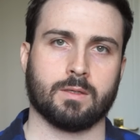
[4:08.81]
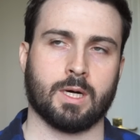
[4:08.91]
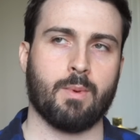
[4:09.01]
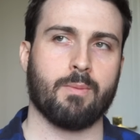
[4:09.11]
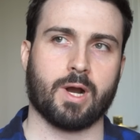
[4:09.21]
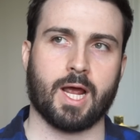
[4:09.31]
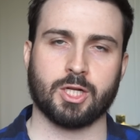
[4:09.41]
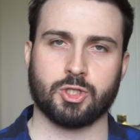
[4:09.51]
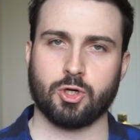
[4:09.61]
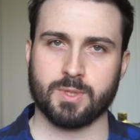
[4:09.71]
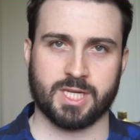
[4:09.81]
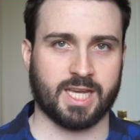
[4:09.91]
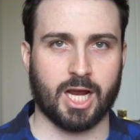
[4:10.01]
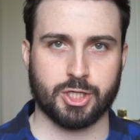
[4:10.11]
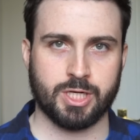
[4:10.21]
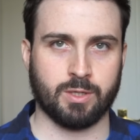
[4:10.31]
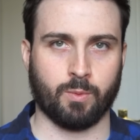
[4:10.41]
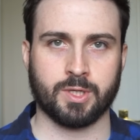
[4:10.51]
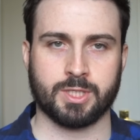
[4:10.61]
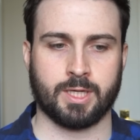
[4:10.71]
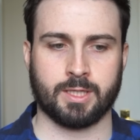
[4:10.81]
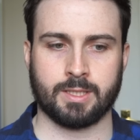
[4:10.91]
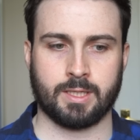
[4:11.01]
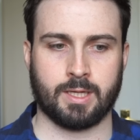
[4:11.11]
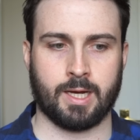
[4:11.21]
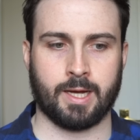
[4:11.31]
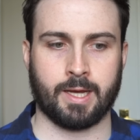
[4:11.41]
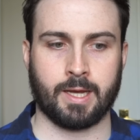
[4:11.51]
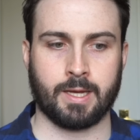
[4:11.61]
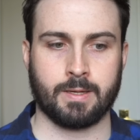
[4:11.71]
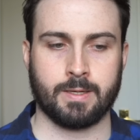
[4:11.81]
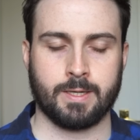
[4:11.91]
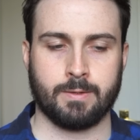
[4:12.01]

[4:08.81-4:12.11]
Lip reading: I remember I had a job as a cashier once, and I